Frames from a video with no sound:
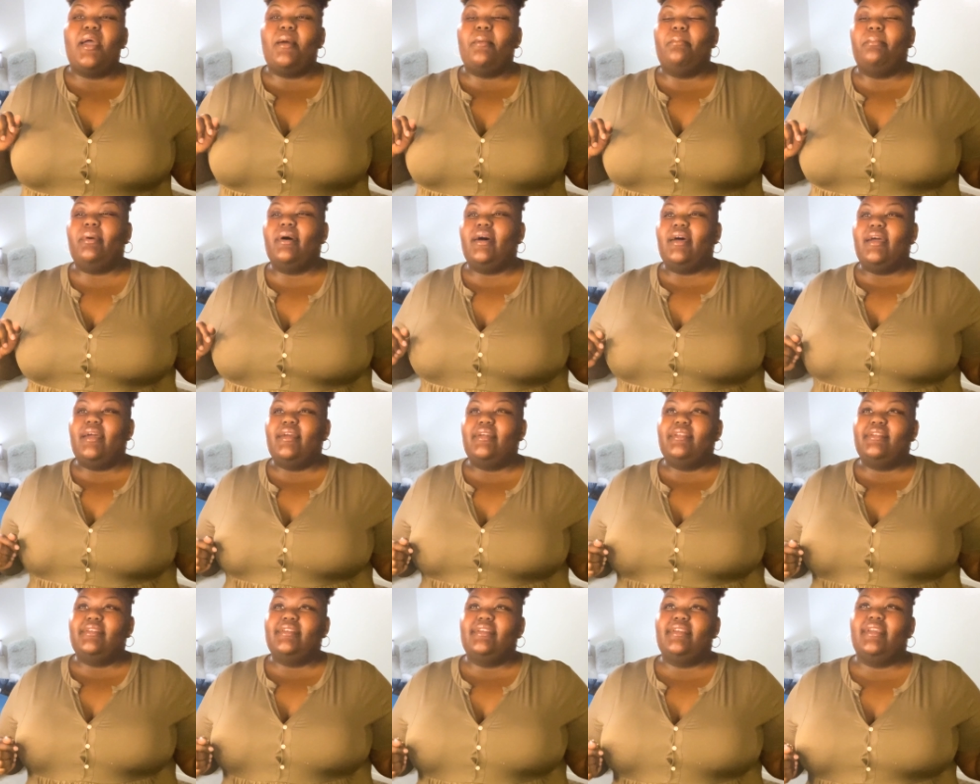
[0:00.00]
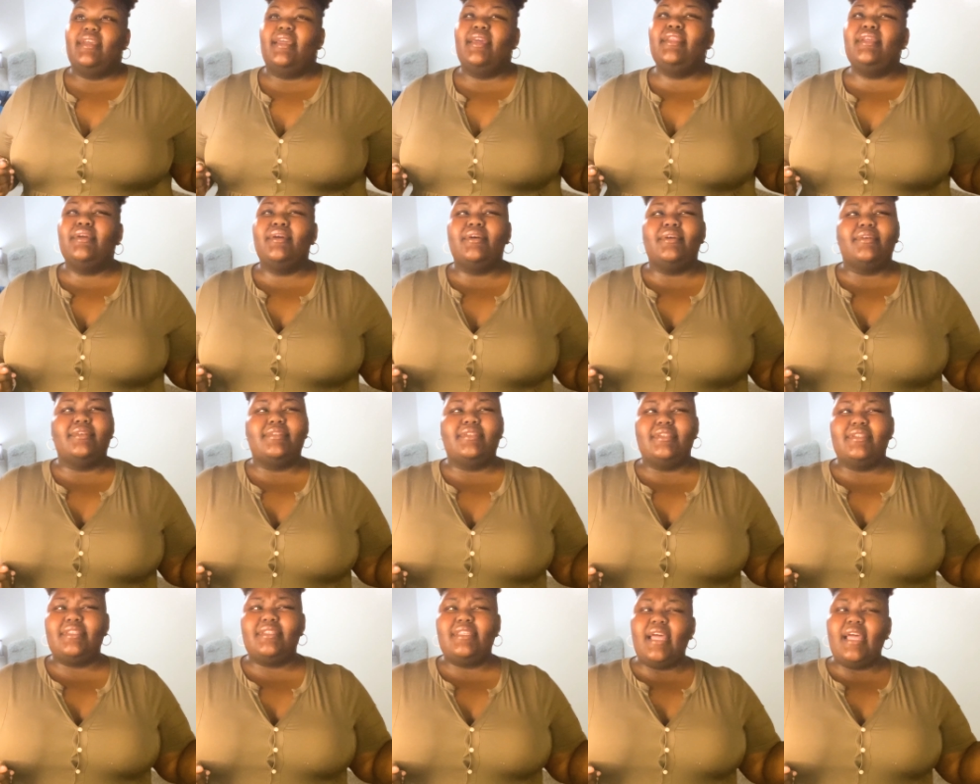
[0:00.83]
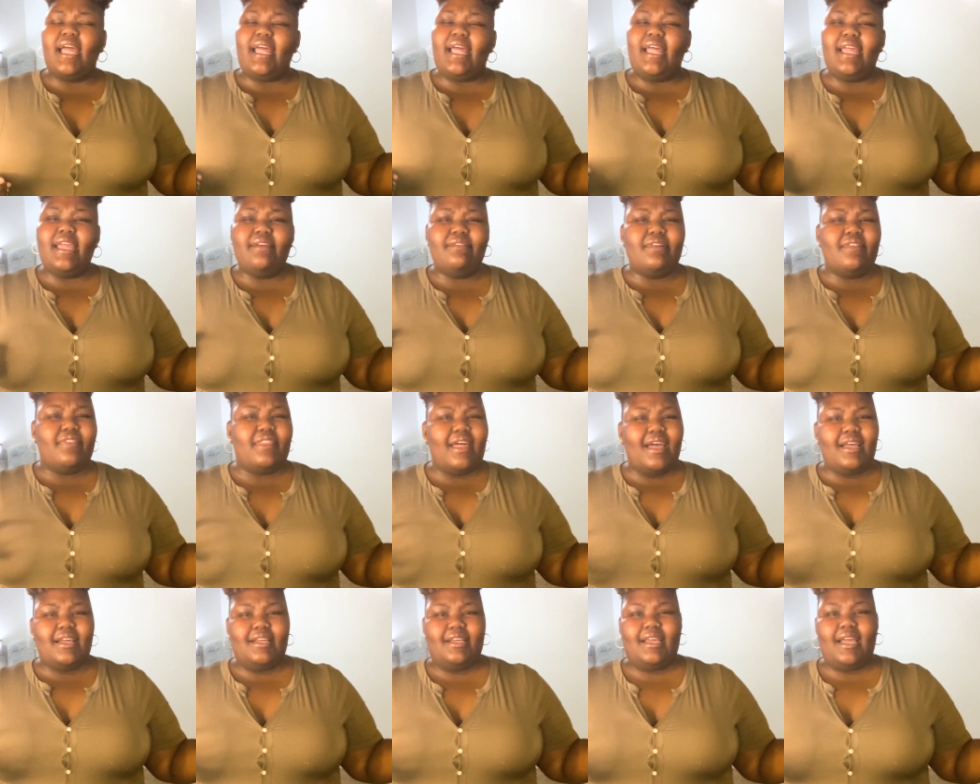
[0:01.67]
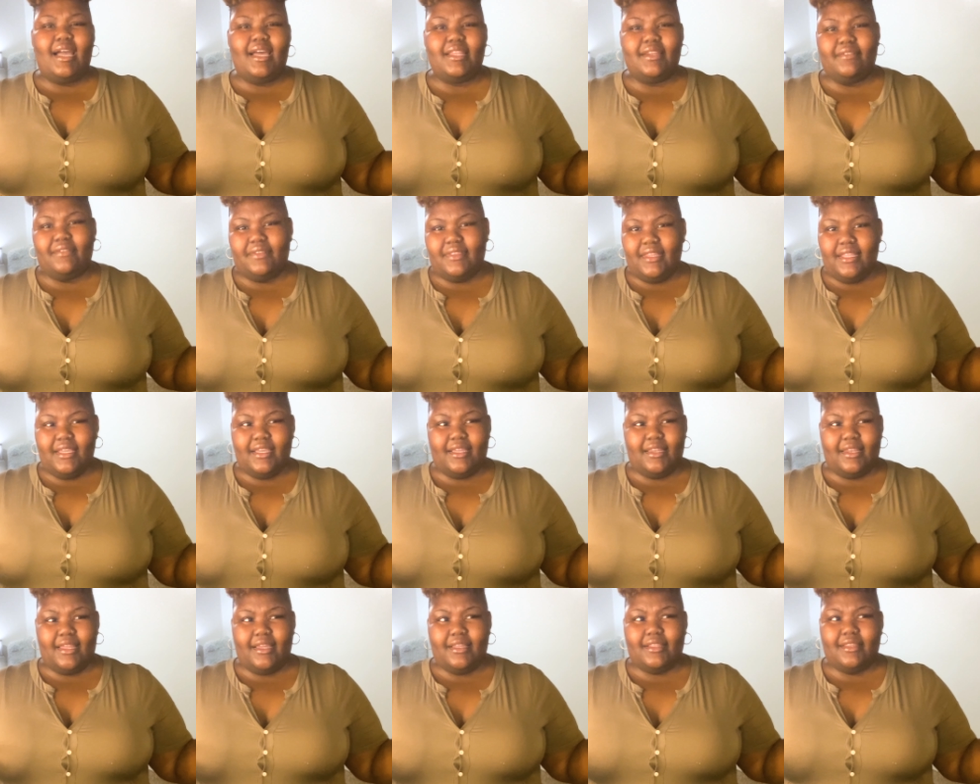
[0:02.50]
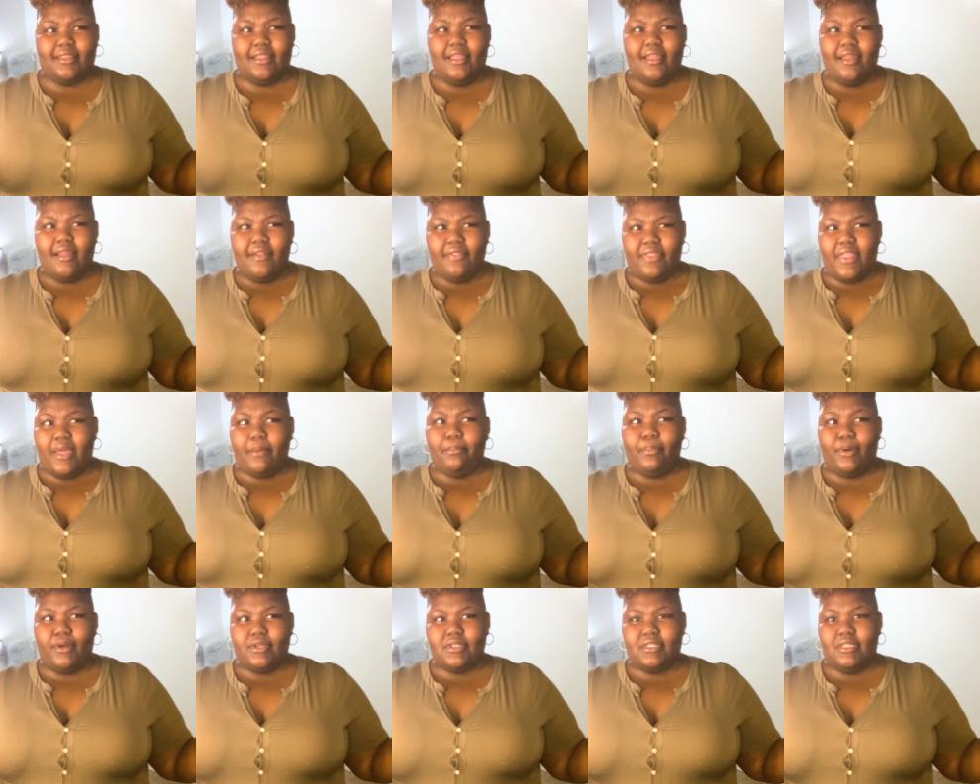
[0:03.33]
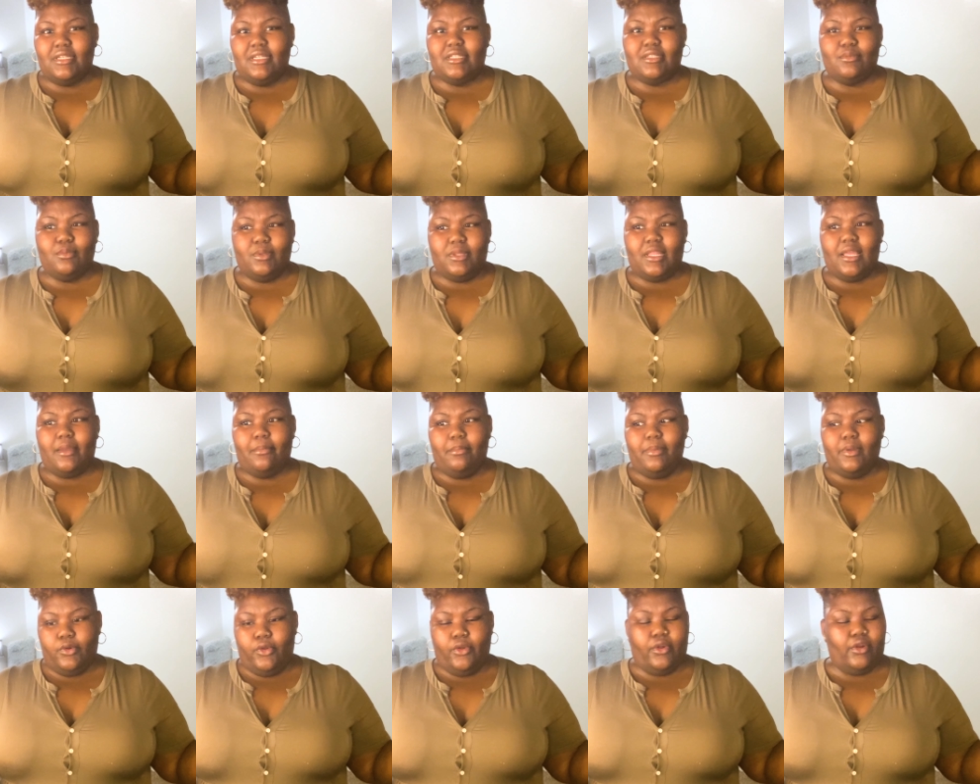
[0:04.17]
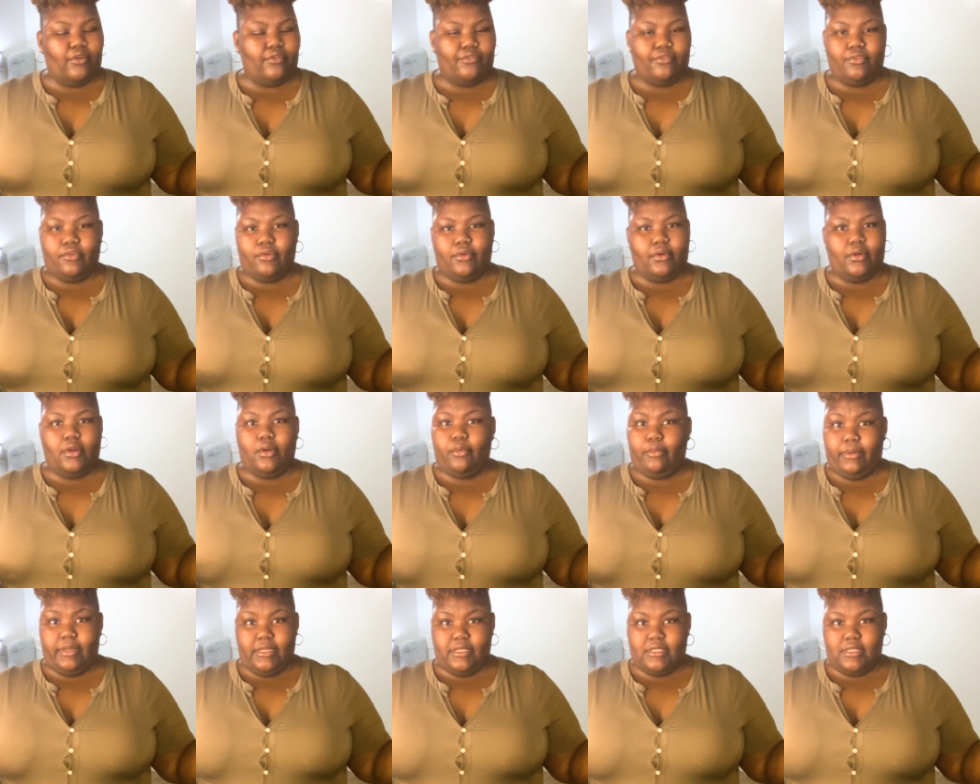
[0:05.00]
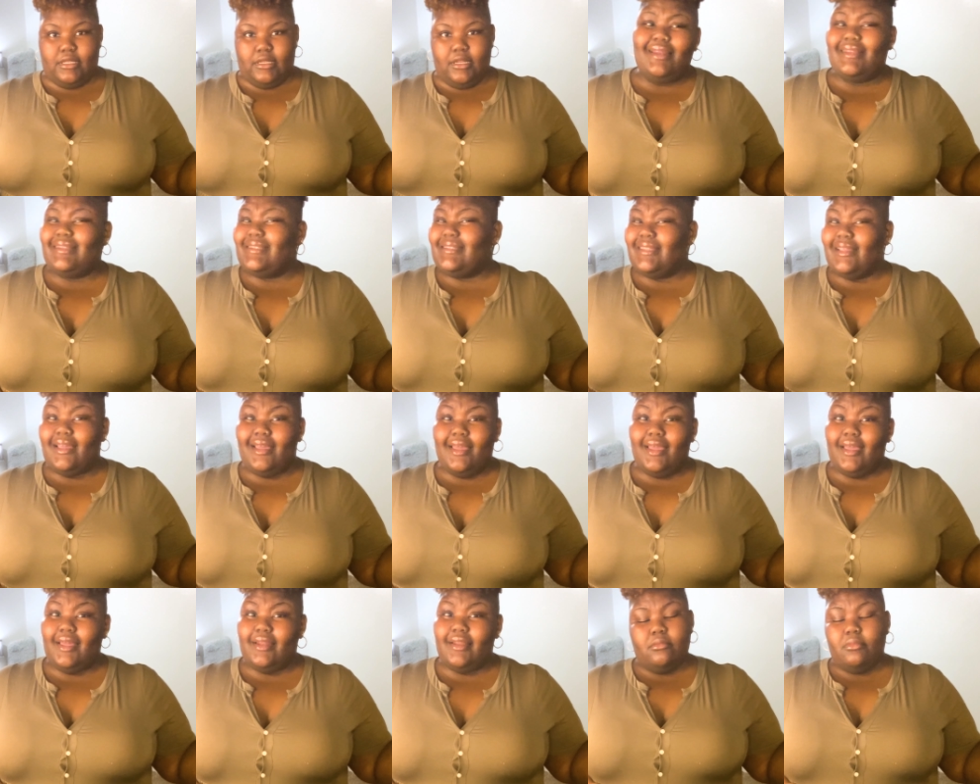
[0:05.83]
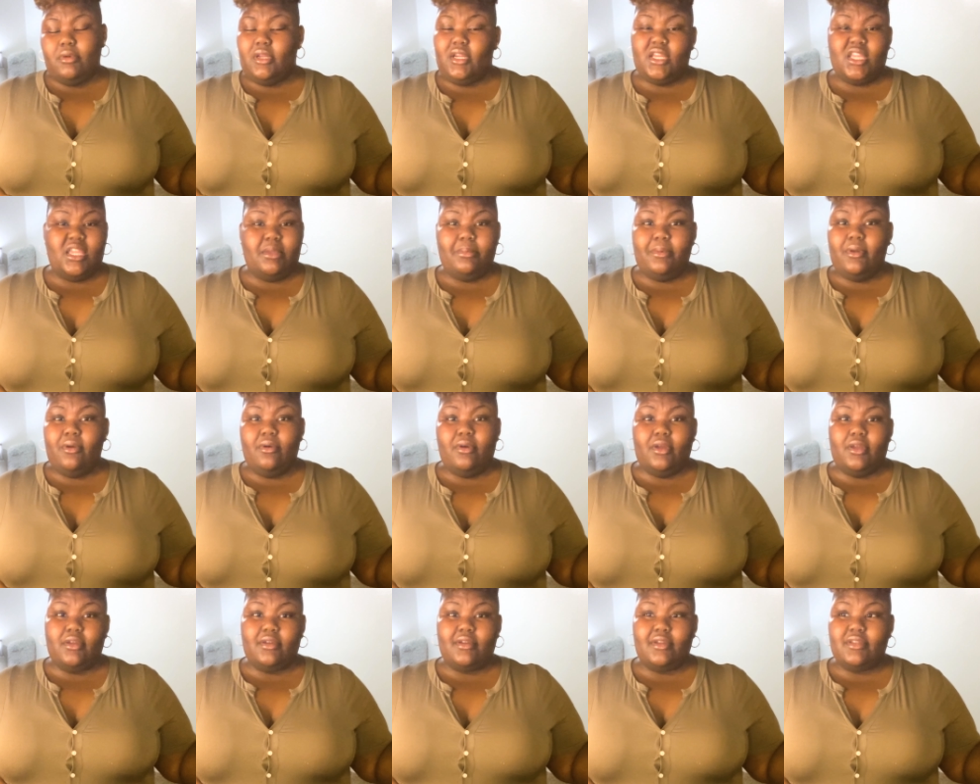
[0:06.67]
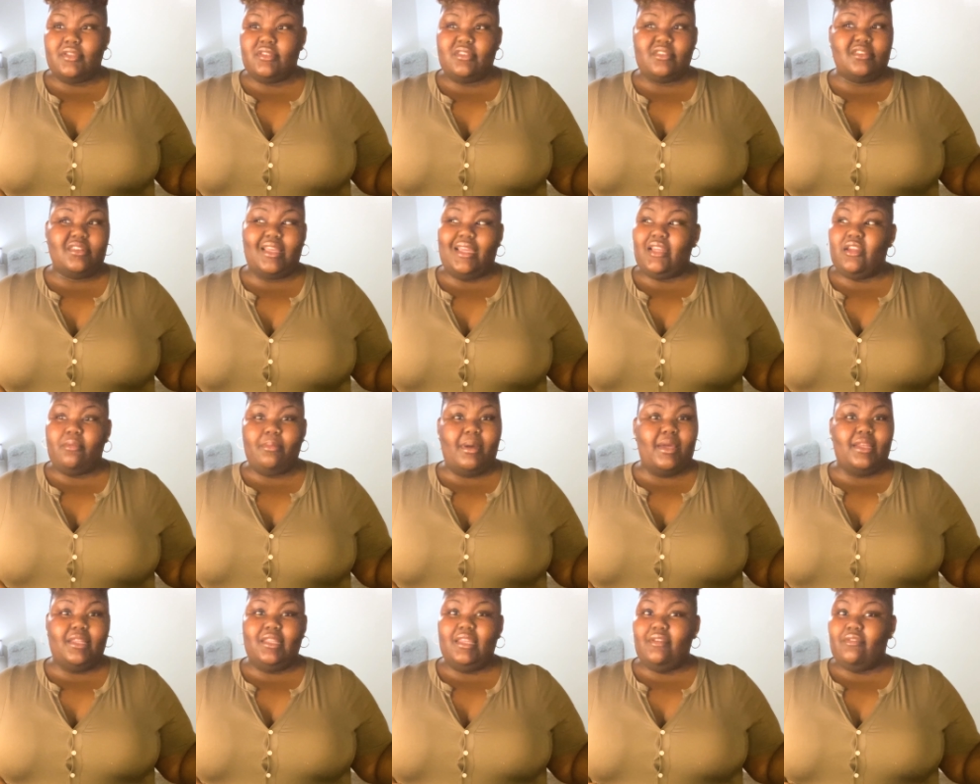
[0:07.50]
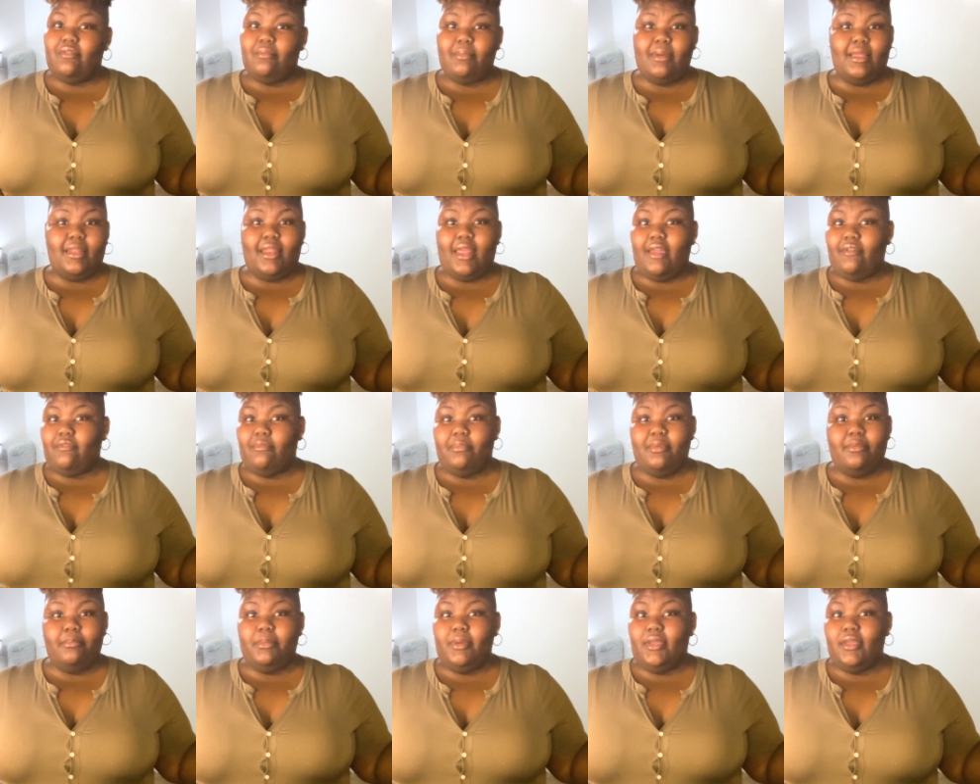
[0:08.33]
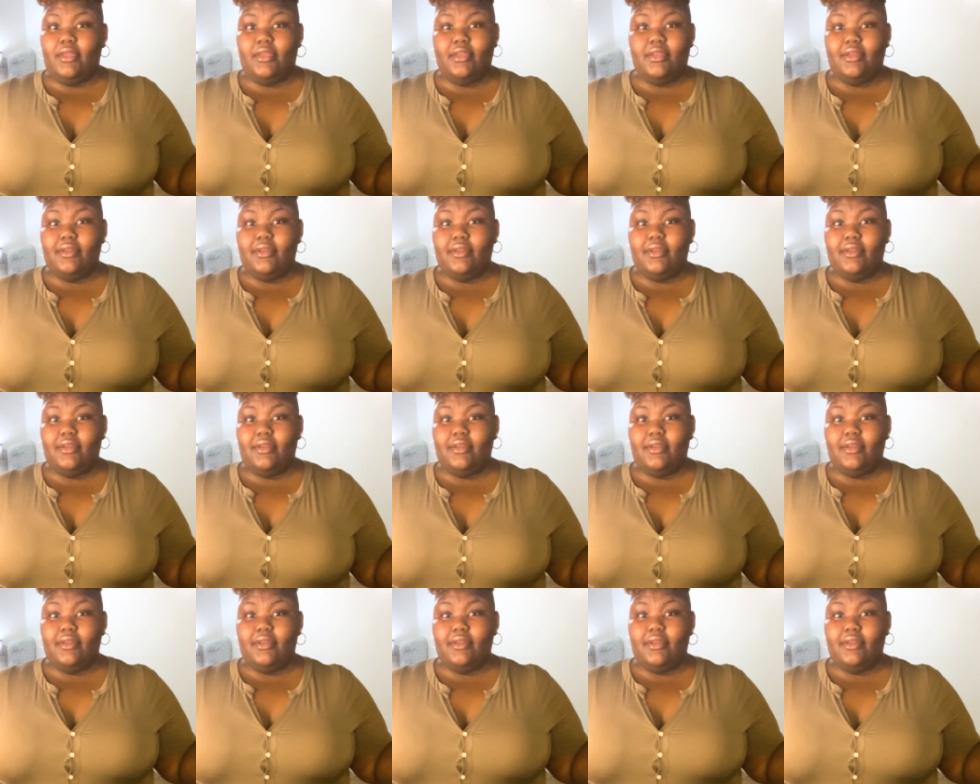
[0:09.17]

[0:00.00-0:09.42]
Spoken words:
But anywho, just even that kind of thinking, like, that person is with that big girl for a reason. It's sad, but I keep going, because ain't nobody living my life but me.